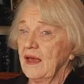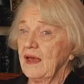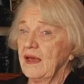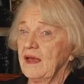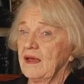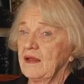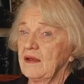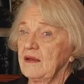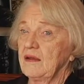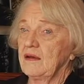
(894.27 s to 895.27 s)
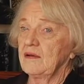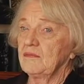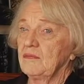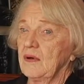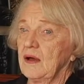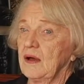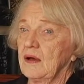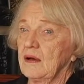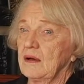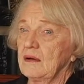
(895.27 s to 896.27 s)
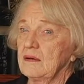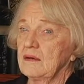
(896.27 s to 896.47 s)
And I